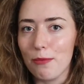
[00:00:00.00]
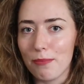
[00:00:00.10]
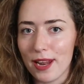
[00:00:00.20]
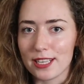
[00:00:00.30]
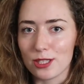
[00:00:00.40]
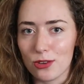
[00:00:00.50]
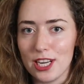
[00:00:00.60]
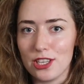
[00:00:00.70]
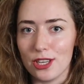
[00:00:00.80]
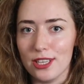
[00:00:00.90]
complex
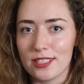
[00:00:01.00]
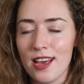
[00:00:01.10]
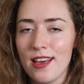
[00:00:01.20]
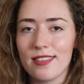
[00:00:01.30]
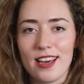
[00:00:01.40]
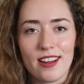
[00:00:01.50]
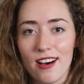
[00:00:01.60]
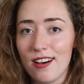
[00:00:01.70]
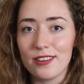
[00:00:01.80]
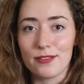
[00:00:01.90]
creatures that
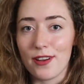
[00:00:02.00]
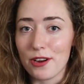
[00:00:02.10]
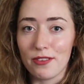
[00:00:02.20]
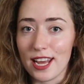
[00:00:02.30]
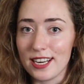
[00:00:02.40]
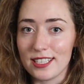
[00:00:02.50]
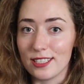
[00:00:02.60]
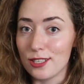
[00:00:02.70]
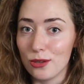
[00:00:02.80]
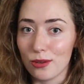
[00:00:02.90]
aren't very
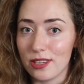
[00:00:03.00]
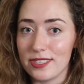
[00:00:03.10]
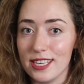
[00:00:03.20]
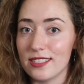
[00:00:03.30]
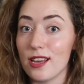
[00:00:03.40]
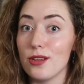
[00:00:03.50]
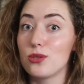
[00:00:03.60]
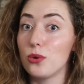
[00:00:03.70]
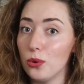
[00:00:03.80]
related to nautiluses at